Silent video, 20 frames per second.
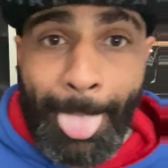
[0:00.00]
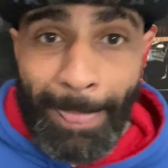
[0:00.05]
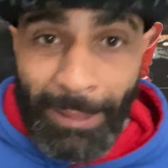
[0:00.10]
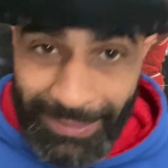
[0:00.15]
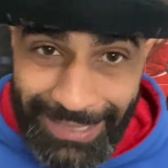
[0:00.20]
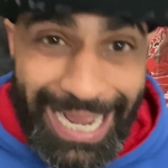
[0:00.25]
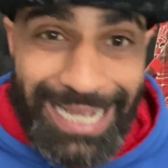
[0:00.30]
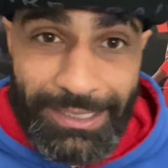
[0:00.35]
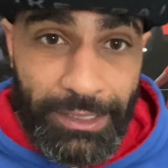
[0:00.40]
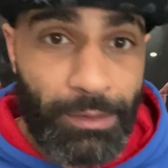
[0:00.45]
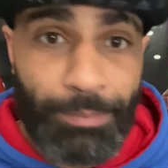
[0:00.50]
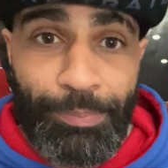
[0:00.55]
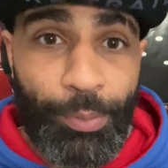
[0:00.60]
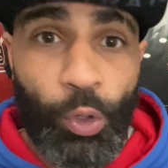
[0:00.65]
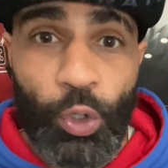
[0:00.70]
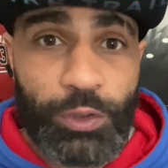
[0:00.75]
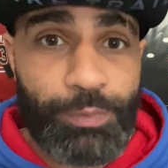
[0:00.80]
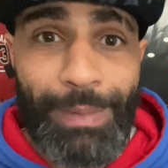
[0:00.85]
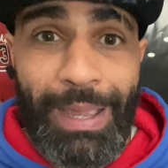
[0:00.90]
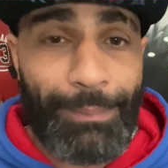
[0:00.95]
Yes, the
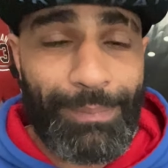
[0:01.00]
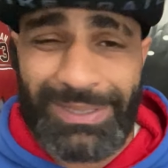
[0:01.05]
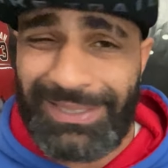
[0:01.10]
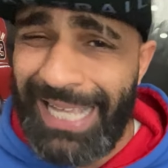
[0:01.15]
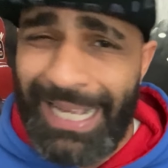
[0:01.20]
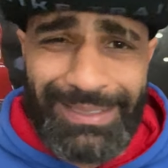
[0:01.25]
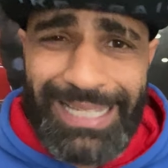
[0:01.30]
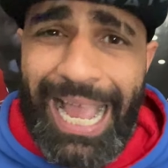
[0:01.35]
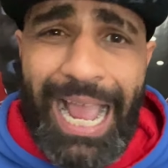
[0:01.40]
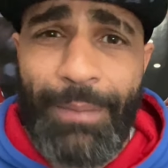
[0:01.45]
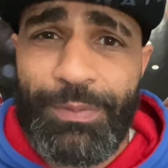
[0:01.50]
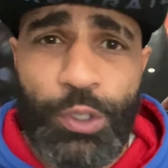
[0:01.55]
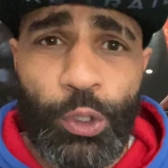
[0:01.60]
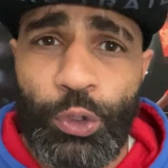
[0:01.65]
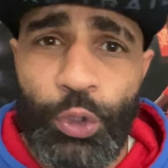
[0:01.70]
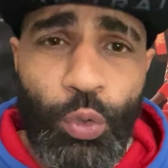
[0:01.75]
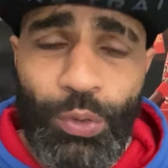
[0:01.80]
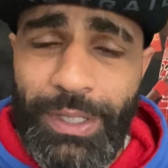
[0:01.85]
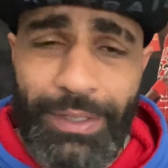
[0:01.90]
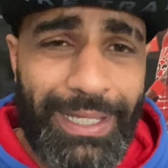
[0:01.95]
Bulls make mistakes?
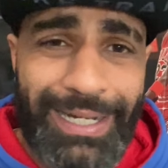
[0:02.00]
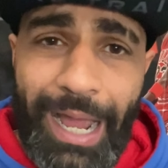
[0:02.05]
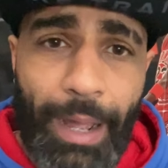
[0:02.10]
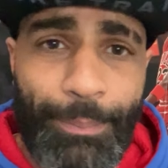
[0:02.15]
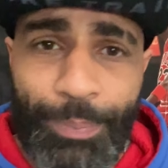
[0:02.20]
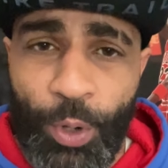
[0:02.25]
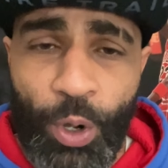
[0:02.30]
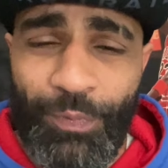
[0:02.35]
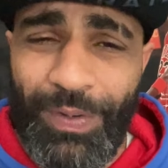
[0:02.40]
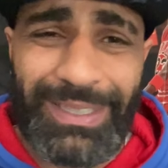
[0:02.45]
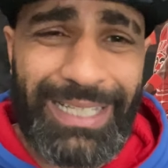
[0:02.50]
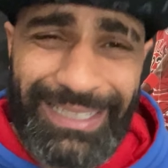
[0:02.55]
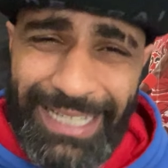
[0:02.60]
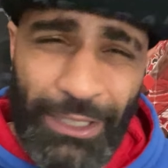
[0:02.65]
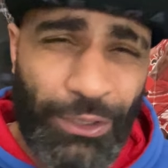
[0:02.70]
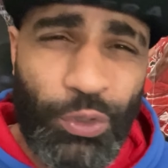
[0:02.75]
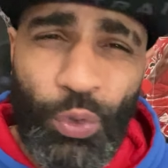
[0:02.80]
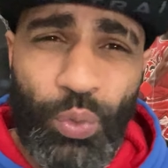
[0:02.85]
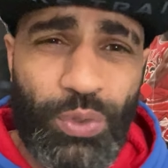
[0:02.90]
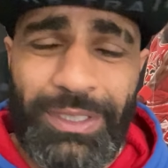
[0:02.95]
Absolutely. They're not perfect. Did they
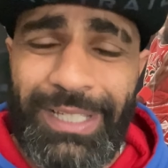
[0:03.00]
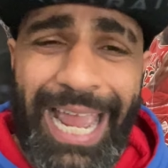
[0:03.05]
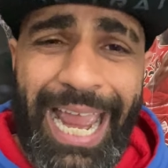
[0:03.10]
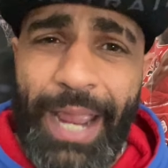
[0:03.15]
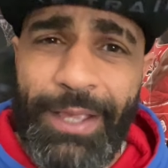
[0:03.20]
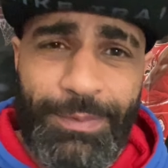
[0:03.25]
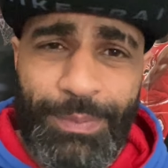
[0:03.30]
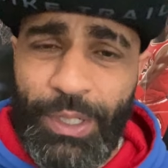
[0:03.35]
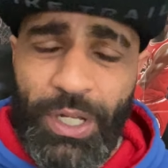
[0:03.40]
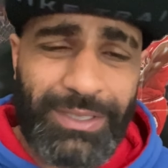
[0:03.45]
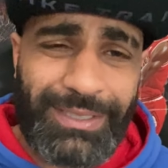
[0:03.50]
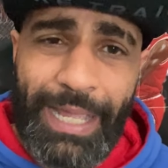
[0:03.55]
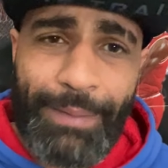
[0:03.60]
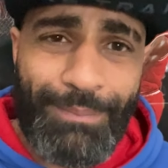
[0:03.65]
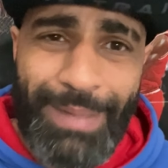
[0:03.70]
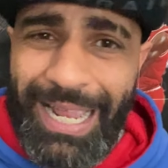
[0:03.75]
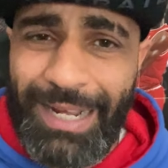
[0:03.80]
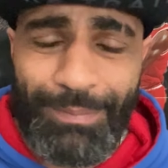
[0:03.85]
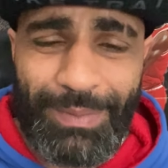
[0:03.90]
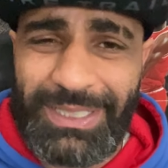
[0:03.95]
lose games because they
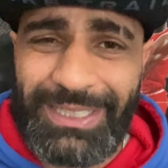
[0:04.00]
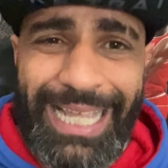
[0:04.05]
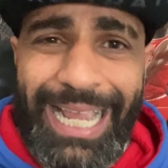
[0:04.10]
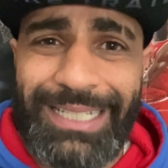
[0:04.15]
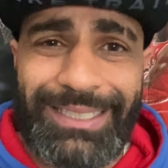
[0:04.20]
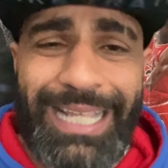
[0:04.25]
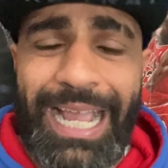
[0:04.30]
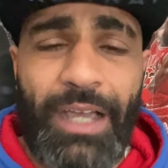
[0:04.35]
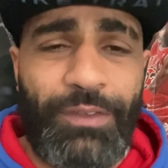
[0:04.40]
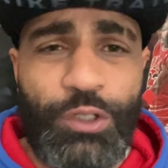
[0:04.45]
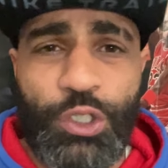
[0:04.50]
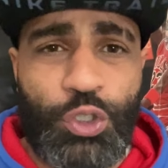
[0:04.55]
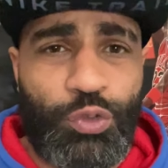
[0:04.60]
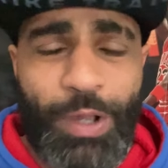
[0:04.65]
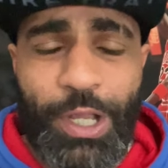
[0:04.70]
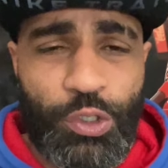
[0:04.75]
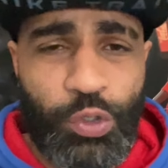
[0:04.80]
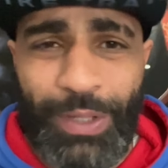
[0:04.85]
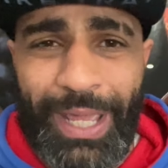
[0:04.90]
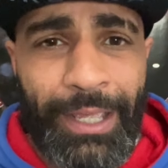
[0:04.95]
made mistakes down the
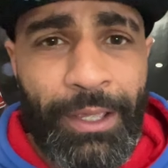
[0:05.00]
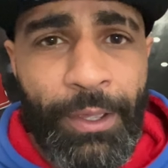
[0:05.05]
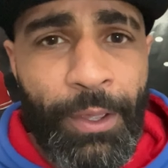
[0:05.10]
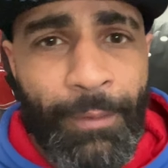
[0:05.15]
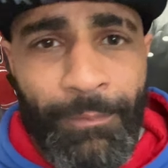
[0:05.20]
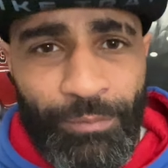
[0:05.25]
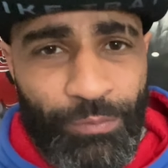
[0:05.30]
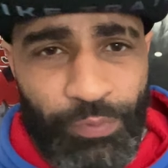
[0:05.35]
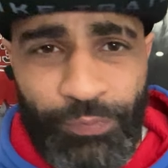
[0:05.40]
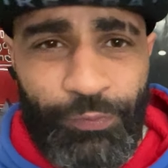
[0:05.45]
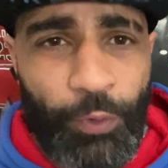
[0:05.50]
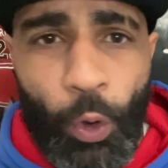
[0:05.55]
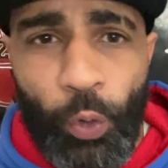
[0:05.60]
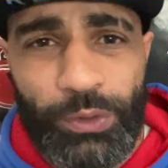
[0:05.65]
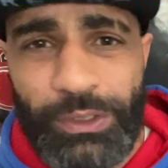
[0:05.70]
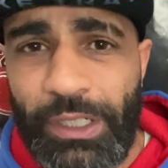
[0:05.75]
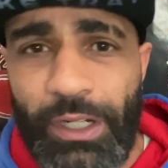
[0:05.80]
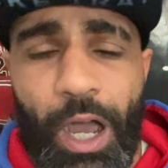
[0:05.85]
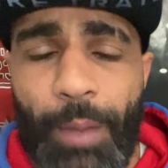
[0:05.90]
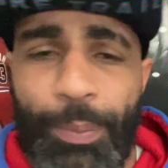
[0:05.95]
stretch or they
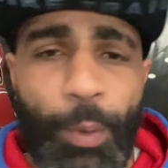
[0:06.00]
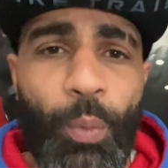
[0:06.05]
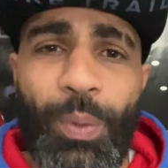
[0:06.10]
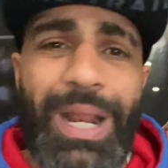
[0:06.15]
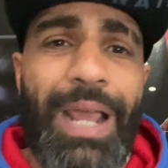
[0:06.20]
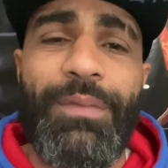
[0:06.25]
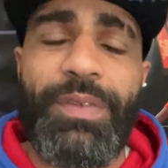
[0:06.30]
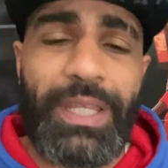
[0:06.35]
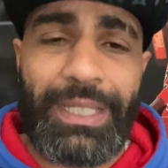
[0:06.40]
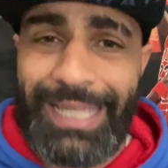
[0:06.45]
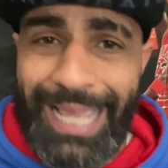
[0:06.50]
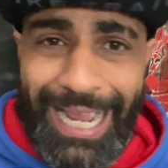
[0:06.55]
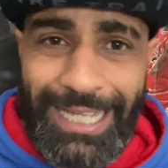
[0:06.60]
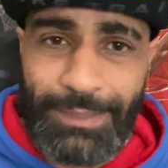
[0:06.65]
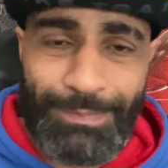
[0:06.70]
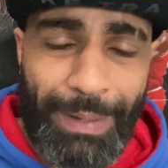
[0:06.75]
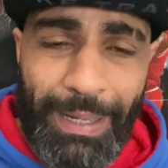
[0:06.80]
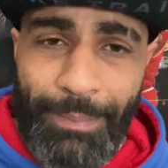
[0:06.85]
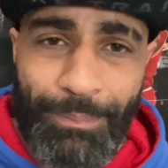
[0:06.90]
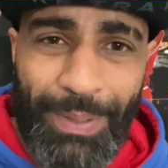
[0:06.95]
folded up or whatever the
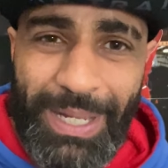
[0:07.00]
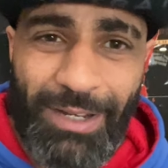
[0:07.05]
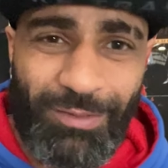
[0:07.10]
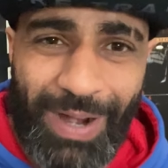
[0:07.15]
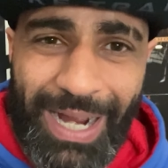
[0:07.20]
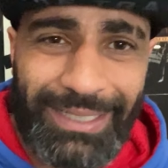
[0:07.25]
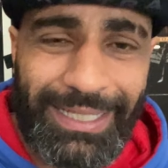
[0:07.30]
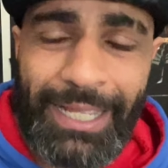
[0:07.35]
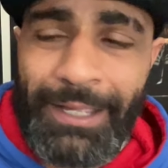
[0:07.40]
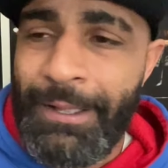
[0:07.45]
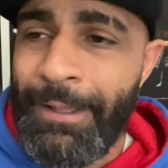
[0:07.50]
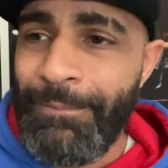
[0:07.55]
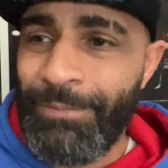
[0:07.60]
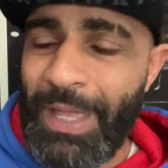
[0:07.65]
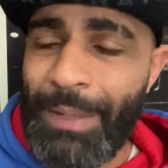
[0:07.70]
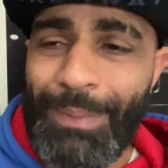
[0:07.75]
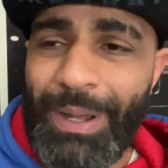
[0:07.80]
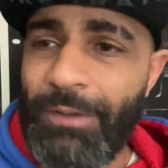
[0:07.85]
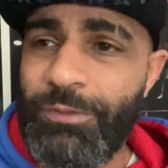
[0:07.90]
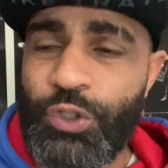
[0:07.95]
case may be, right? They
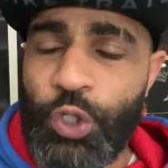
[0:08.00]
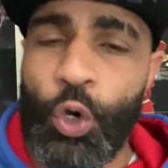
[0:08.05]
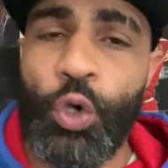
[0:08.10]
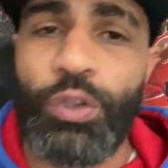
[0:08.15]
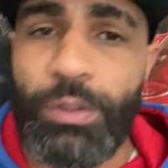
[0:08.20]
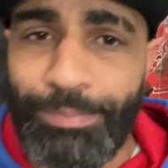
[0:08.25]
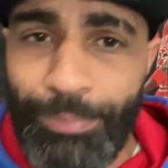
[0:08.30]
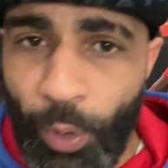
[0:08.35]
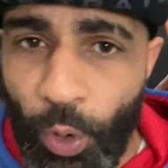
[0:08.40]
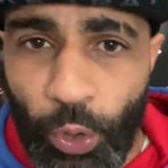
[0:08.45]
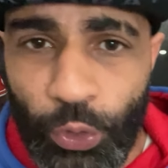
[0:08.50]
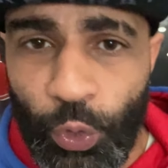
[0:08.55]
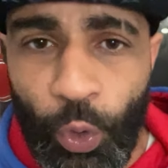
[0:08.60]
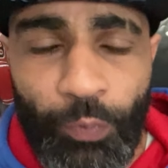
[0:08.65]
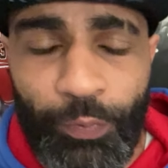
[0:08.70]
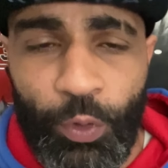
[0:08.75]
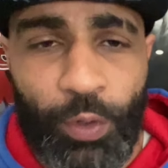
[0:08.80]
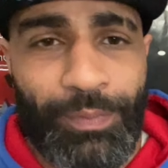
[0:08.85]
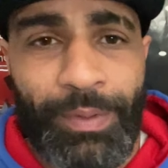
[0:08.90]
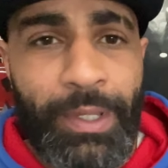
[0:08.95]
they might have turned the ball
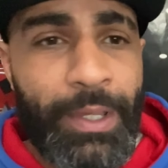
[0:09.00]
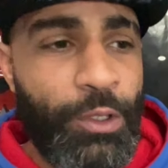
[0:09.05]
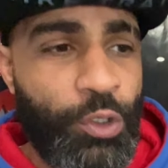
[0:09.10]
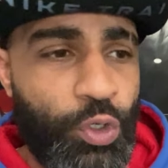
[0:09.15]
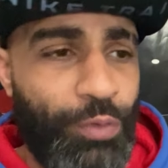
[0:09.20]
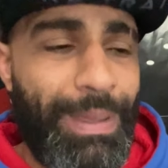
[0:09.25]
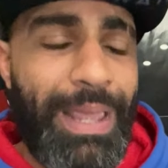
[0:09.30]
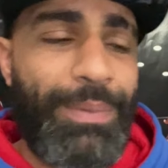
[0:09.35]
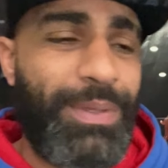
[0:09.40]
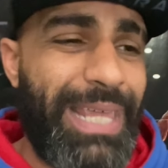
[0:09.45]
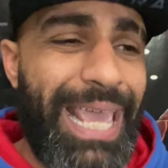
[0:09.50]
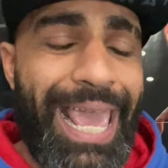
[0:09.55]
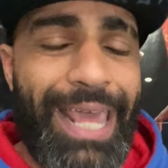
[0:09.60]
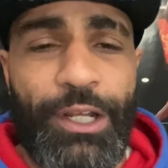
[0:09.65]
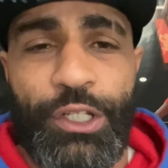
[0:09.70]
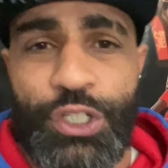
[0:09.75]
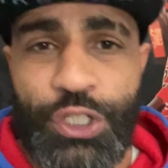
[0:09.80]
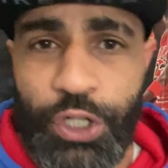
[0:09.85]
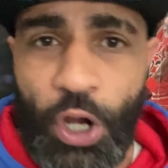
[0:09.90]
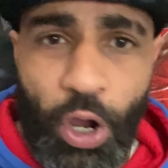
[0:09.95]
over. You know, maybe they had
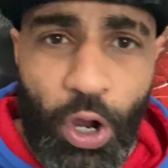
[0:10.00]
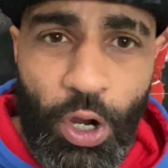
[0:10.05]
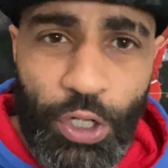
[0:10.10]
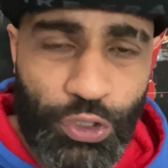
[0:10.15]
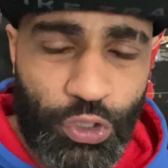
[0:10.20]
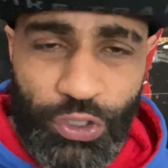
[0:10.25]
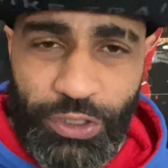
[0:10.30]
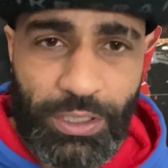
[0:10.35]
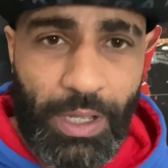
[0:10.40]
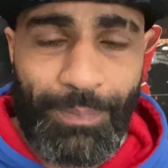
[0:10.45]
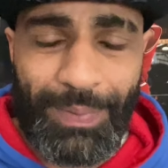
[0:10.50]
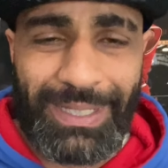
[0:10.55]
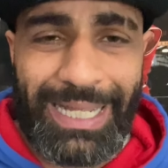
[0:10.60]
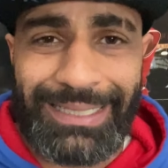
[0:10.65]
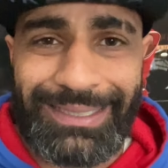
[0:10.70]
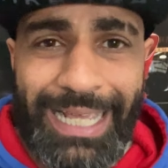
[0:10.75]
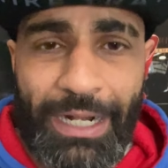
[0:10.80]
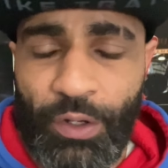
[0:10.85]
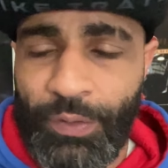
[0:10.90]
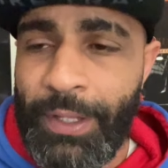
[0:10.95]
a charge or something
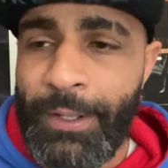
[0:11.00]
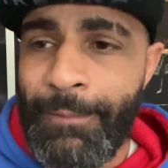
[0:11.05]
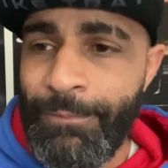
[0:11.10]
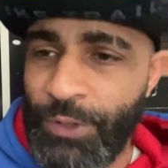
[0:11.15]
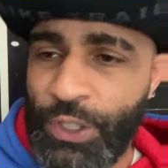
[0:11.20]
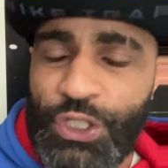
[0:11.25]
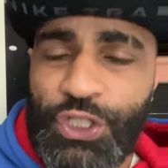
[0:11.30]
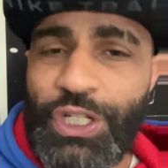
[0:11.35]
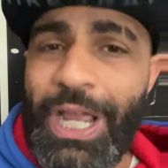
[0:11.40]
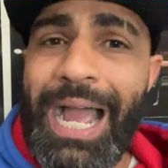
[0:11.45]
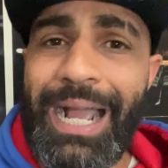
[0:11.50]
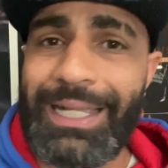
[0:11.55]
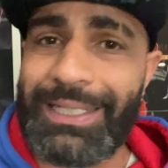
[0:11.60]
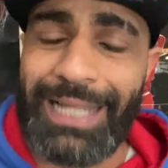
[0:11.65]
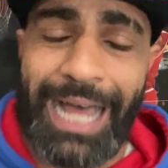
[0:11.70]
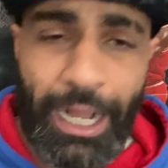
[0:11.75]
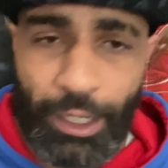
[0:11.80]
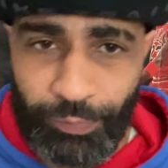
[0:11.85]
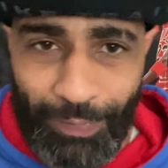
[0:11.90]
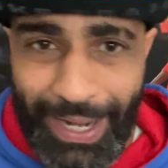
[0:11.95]
like that, or the shot
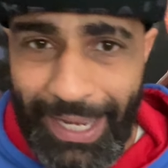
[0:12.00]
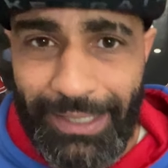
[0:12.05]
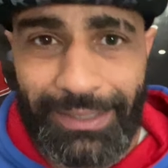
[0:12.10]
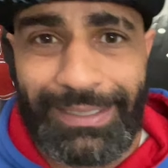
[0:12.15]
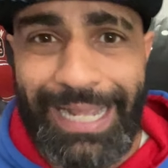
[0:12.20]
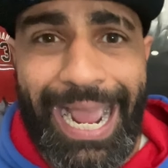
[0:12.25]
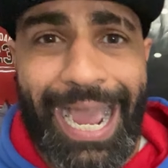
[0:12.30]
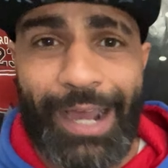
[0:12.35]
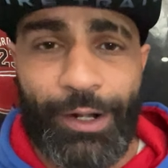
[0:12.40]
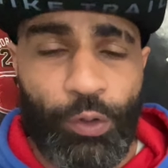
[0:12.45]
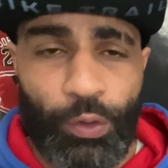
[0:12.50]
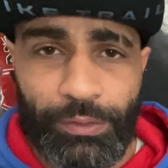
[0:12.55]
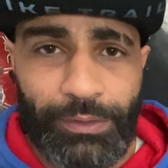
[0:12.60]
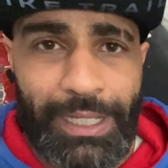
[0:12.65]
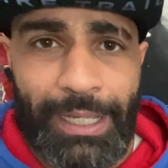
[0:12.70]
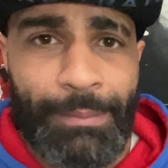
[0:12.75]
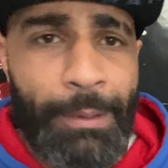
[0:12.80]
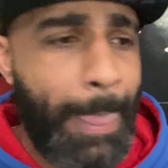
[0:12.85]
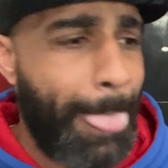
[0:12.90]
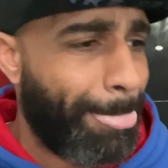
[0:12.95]
clock ran down on them.